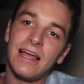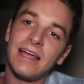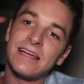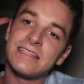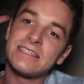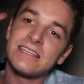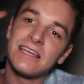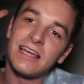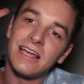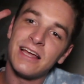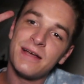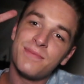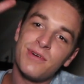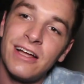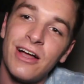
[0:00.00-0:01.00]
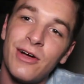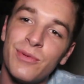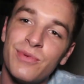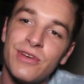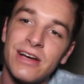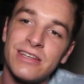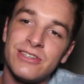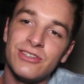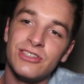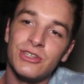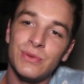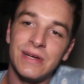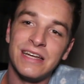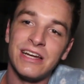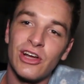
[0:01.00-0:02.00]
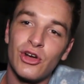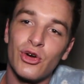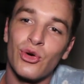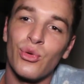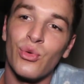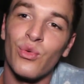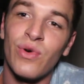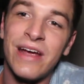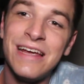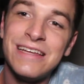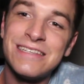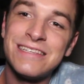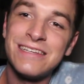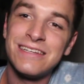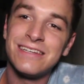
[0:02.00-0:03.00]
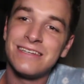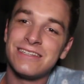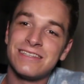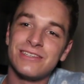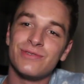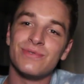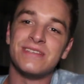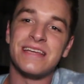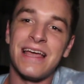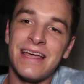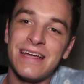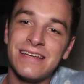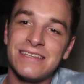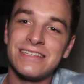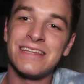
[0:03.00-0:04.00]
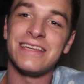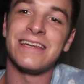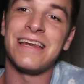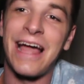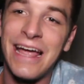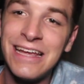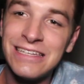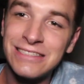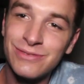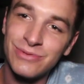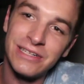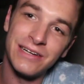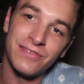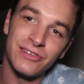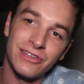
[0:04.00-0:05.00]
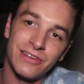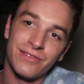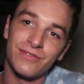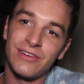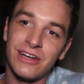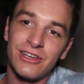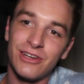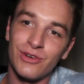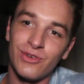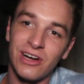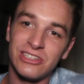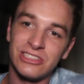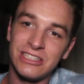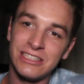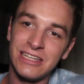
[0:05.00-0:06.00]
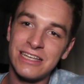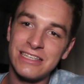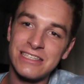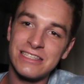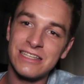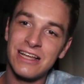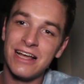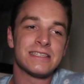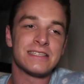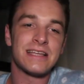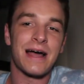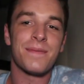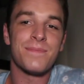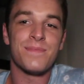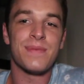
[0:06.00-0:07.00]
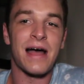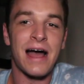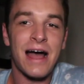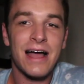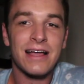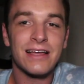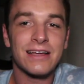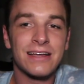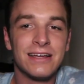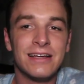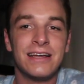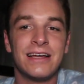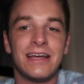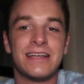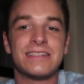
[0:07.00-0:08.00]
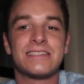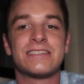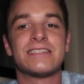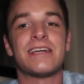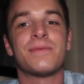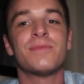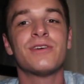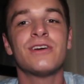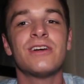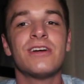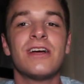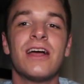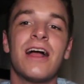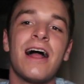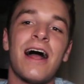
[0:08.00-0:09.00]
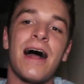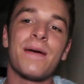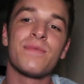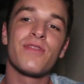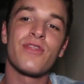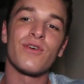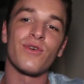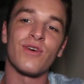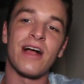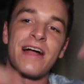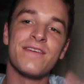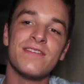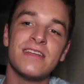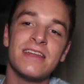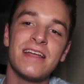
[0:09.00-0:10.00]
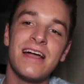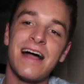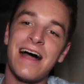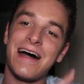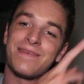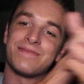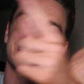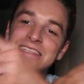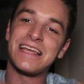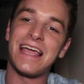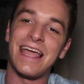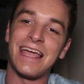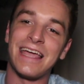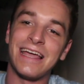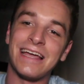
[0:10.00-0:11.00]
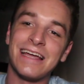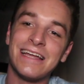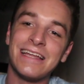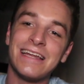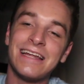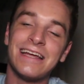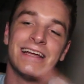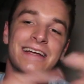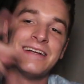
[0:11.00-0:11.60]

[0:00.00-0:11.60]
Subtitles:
Hey, it's Cam. Hope you guys are doing great today, tonight, whenever the fuck you're watching this. I'm back. It's summer. I'm thriving. I'm tan.